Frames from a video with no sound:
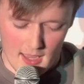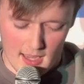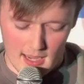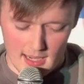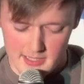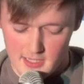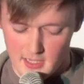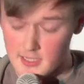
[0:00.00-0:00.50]

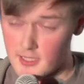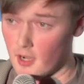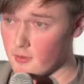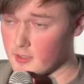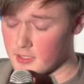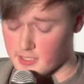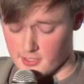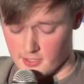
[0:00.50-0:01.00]
As a
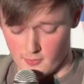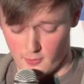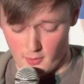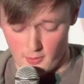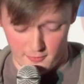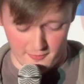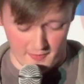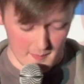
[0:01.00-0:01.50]
condolence to the
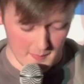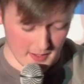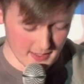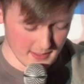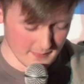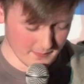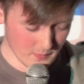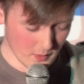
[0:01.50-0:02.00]
royal
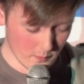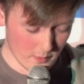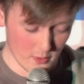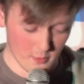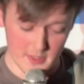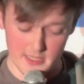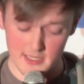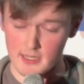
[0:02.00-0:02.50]
family, we
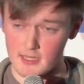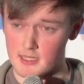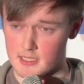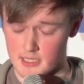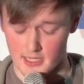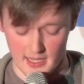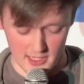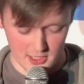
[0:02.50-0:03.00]
will be sending a
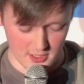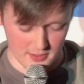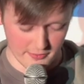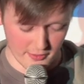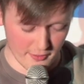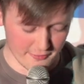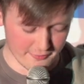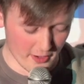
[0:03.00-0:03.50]
selection of
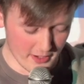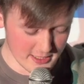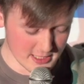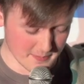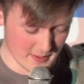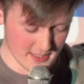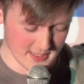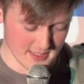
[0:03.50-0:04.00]
our
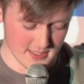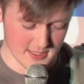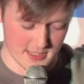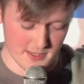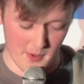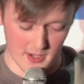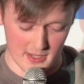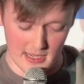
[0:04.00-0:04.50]
finest pizzas
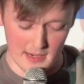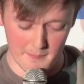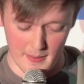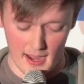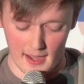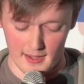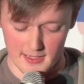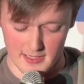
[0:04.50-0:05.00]
to Buckingham
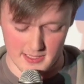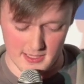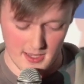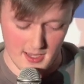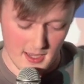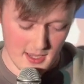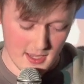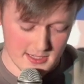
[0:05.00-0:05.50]
Palace
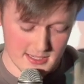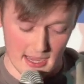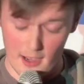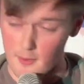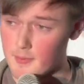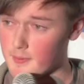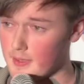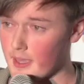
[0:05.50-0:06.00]
to
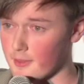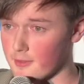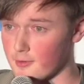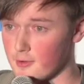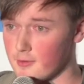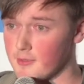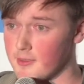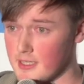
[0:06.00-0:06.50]
help them get
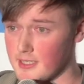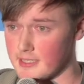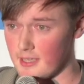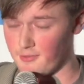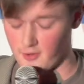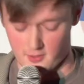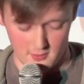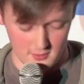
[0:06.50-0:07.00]
through this
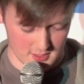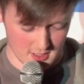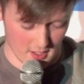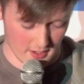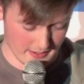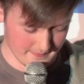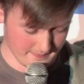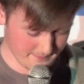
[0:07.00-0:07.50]
difficult
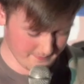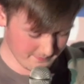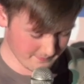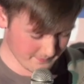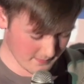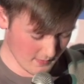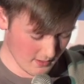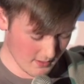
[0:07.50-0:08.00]
time.
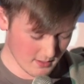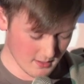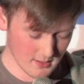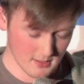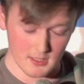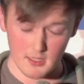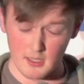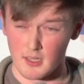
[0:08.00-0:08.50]

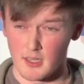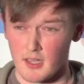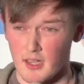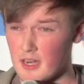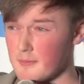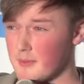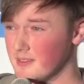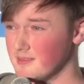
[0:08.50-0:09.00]

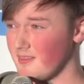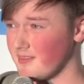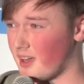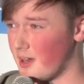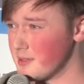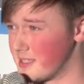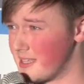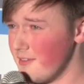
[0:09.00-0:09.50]
And I mean,
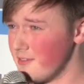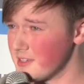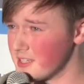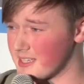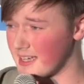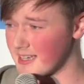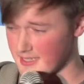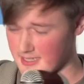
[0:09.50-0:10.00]
I was
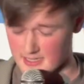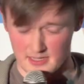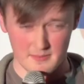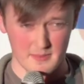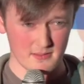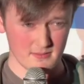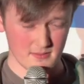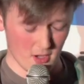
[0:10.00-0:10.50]
devastated. I
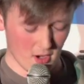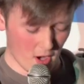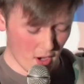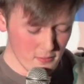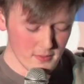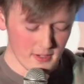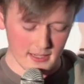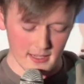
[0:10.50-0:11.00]
mean, not
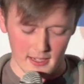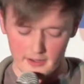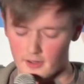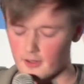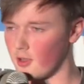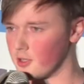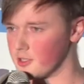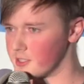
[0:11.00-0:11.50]
only had I
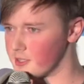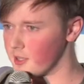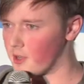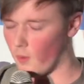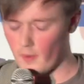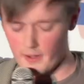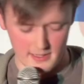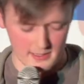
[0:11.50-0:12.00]
lost the
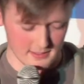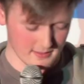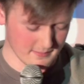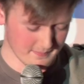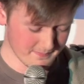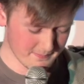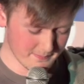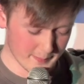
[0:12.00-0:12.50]

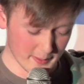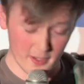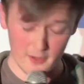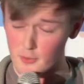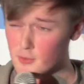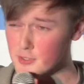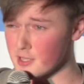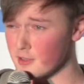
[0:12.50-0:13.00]
Queen, but I'd
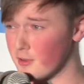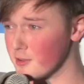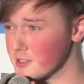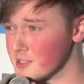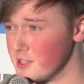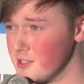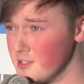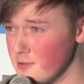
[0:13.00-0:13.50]
also
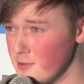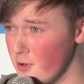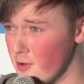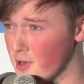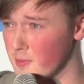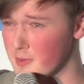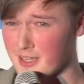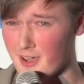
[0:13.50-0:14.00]
lost the New
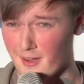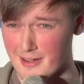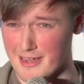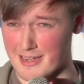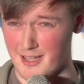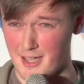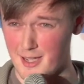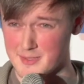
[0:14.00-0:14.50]
Yorker with garlic
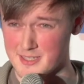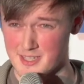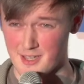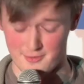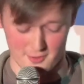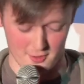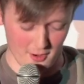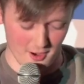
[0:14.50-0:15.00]
and herb
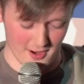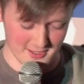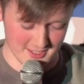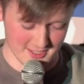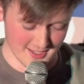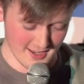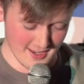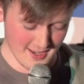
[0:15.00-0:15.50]
stuffed crust,